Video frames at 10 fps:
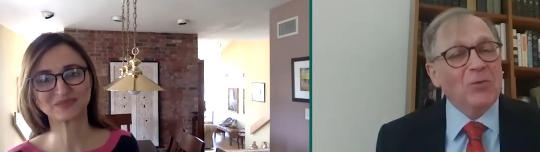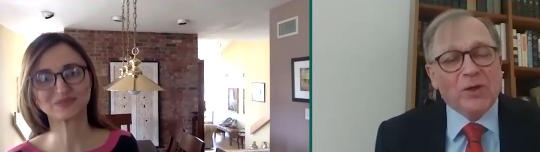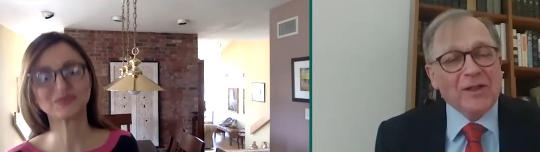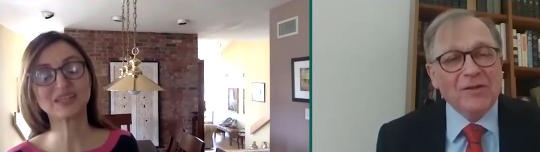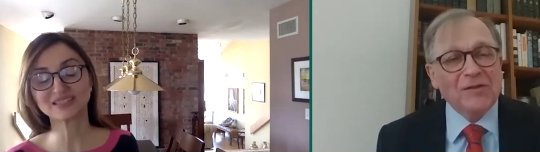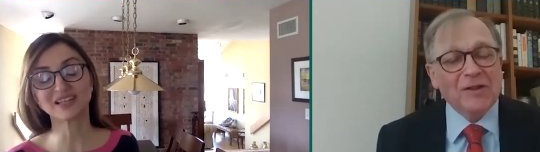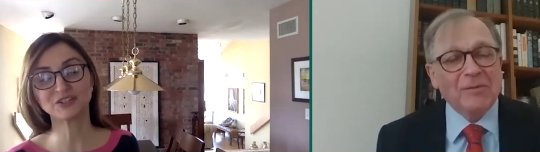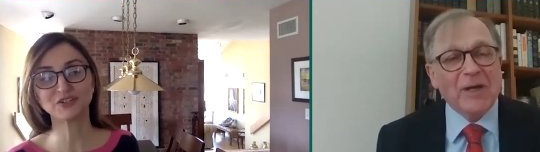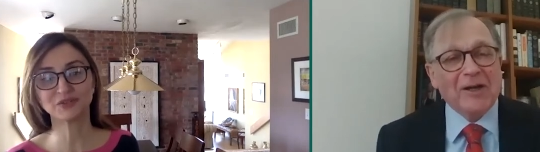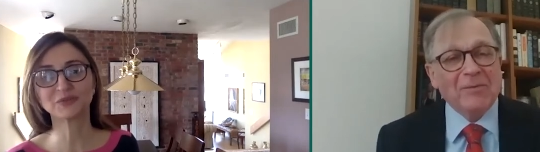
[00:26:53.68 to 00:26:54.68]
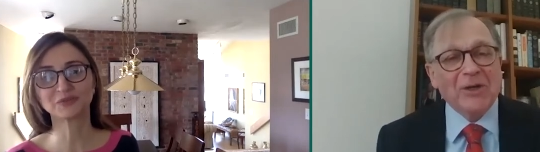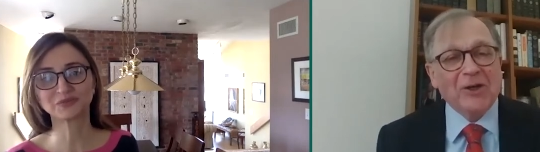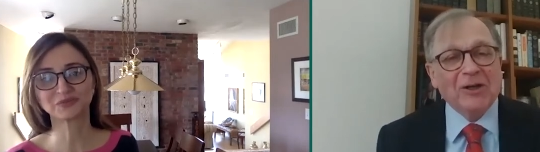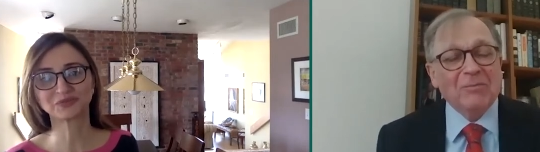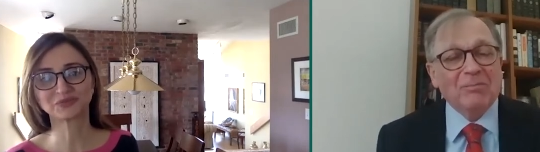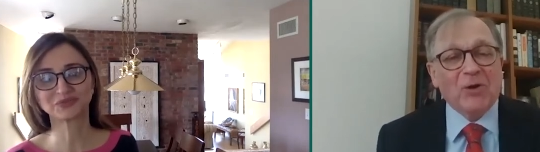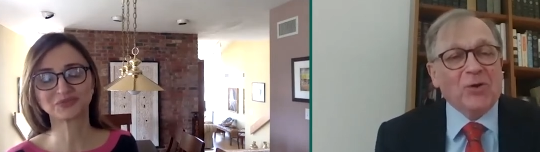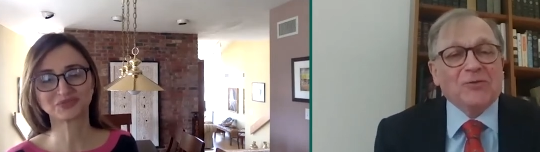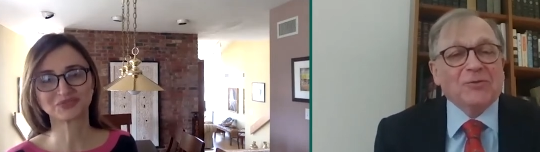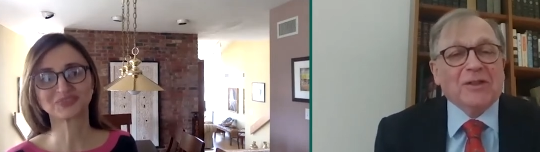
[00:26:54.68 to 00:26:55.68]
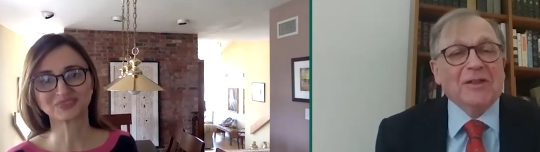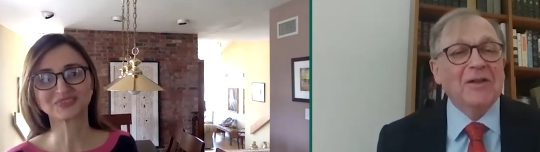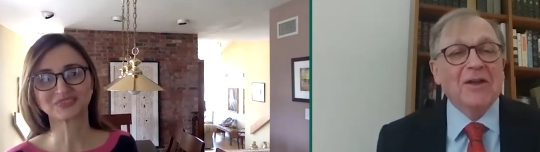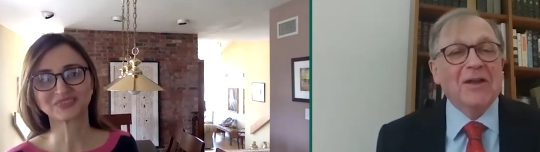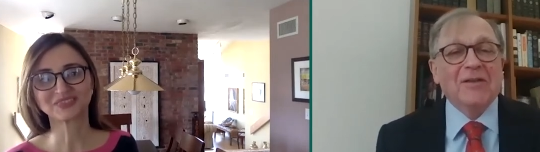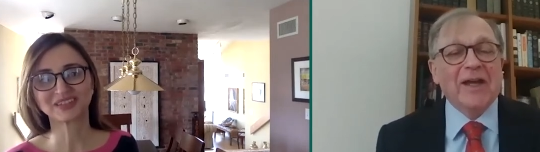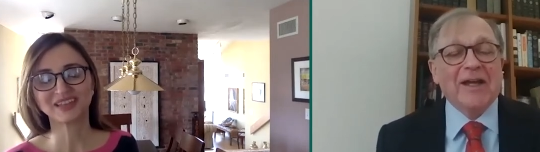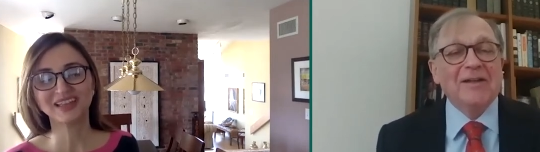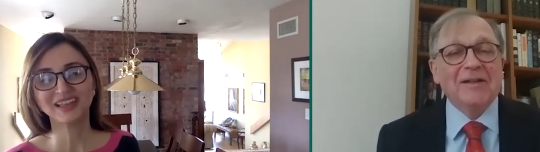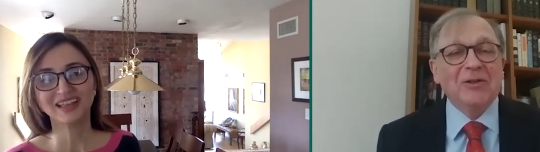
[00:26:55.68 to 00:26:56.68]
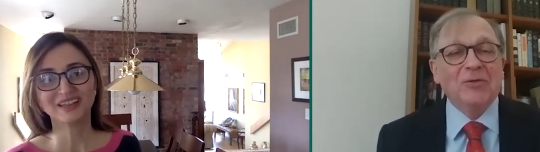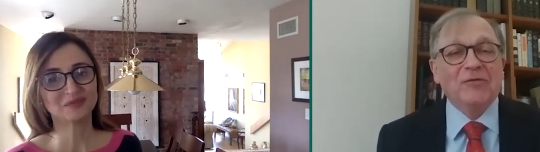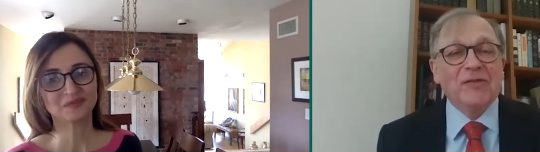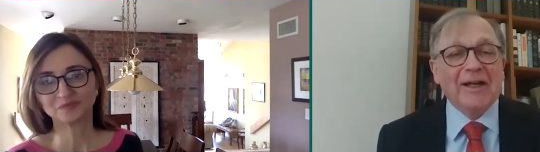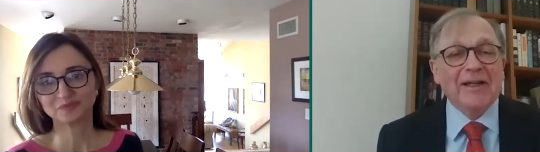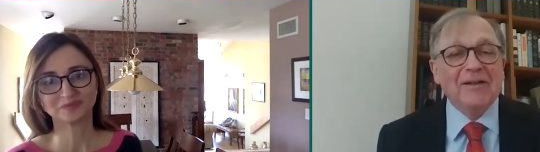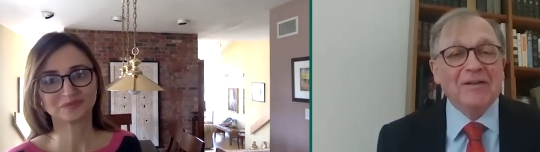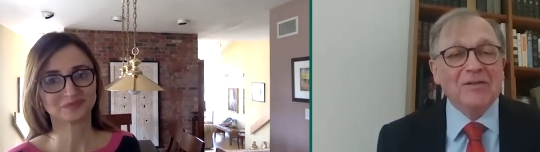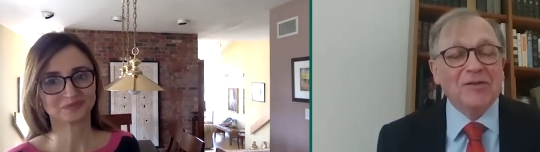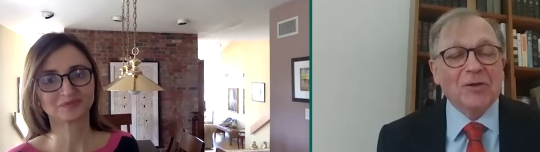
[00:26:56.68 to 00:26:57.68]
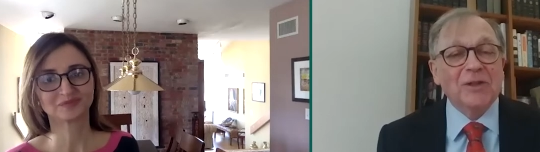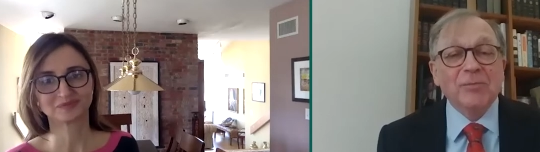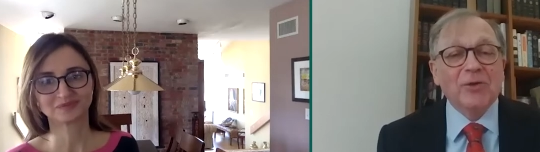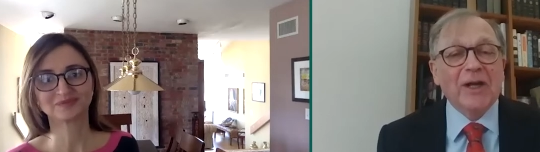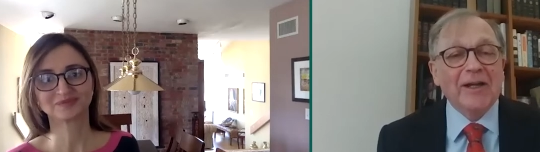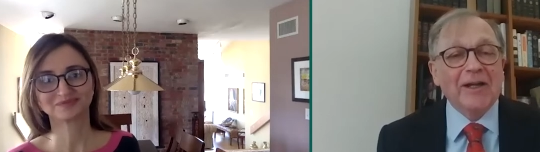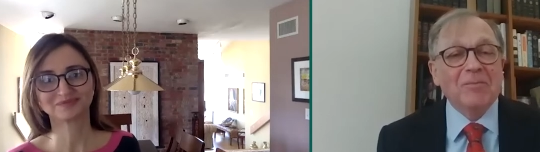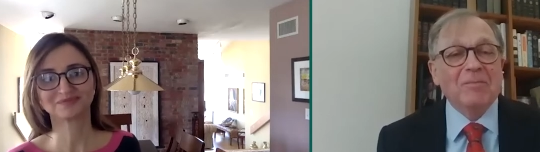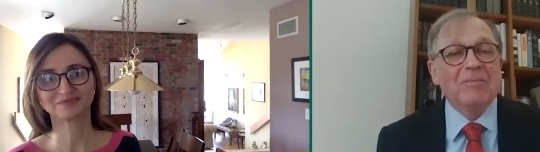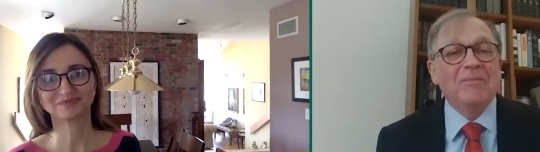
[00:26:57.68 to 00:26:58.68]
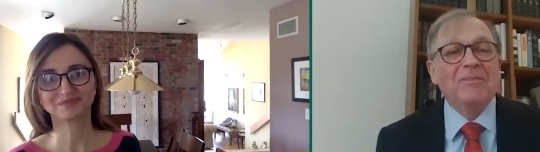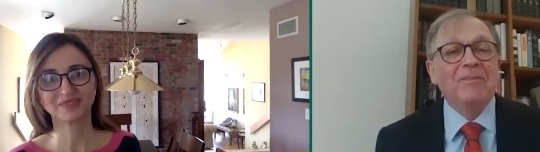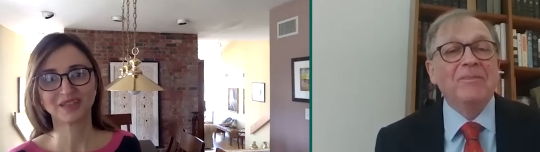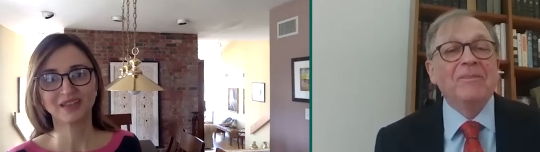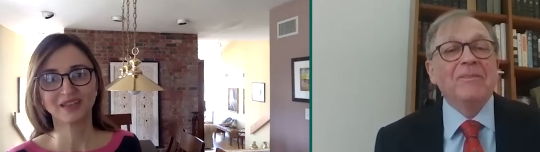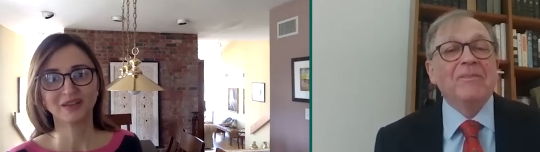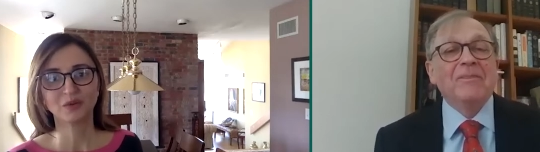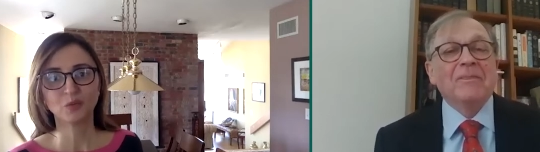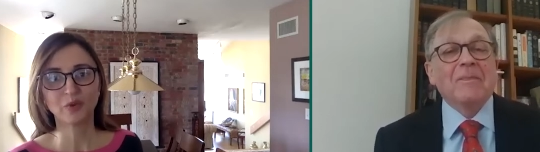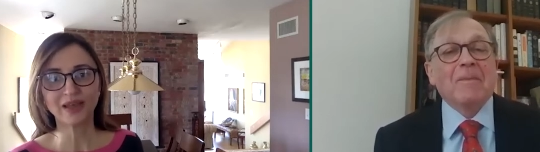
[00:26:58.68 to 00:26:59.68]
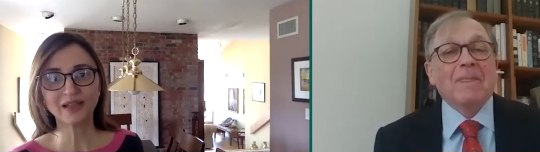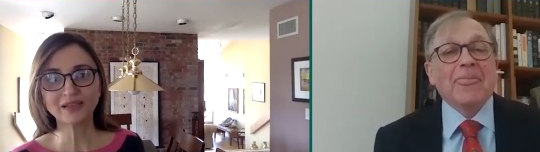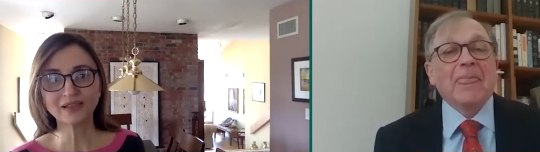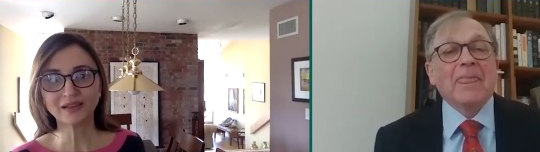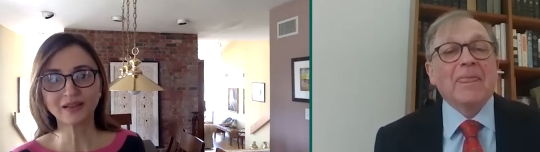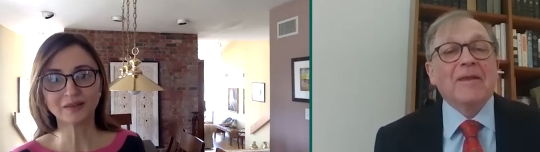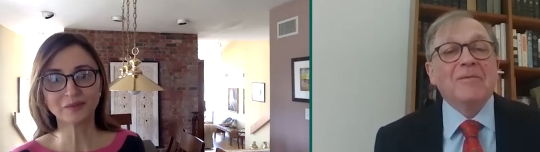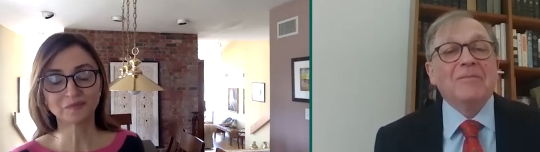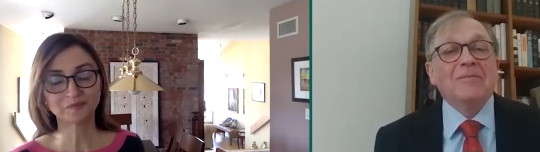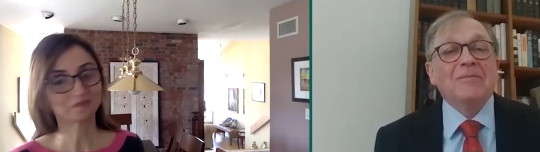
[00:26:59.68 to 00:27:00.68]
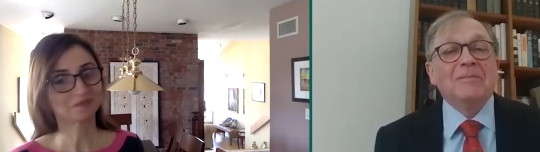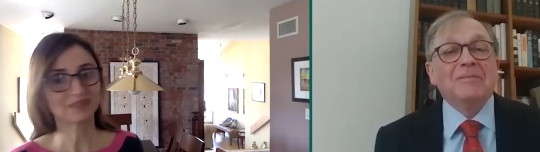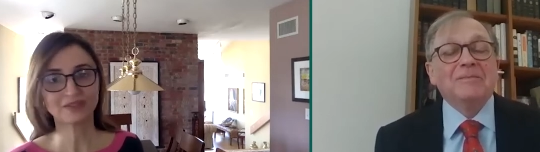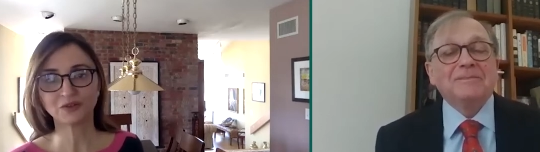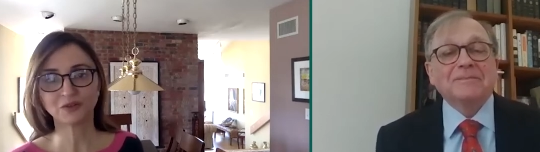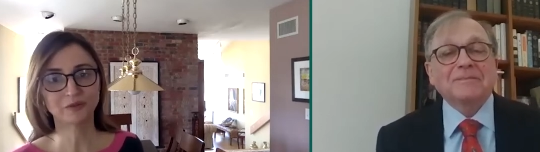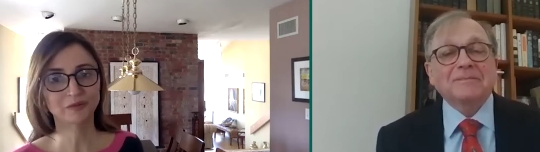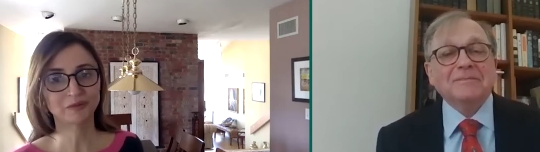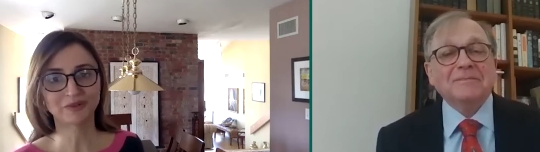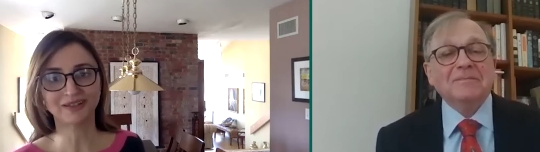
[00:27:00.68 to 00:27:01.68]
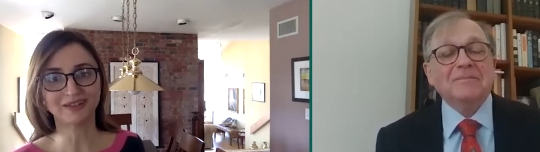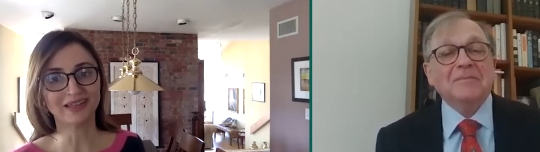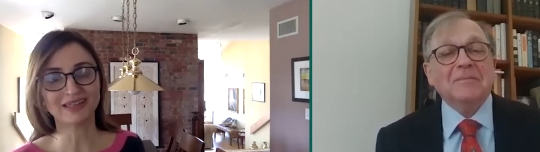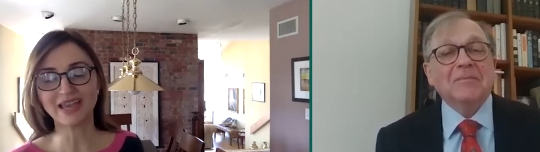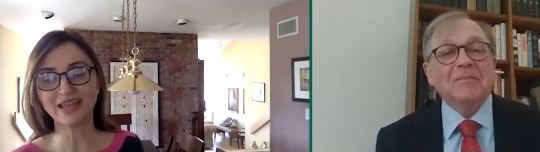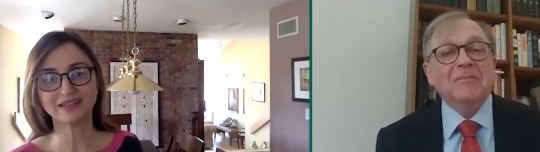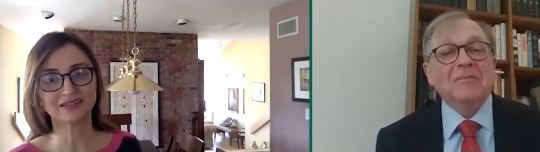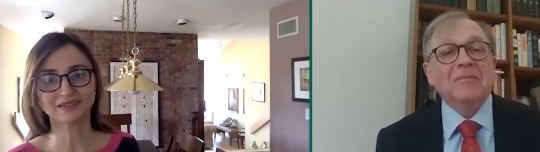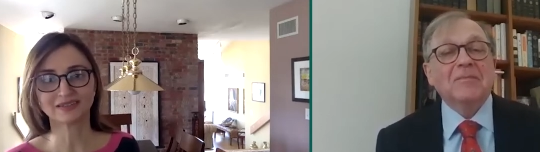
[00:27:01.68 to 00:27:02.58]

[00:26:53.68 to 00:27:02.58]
Speaker 1: What is it about American poetry that you find so liberating?
Speaker 2: Well, um, you know, again,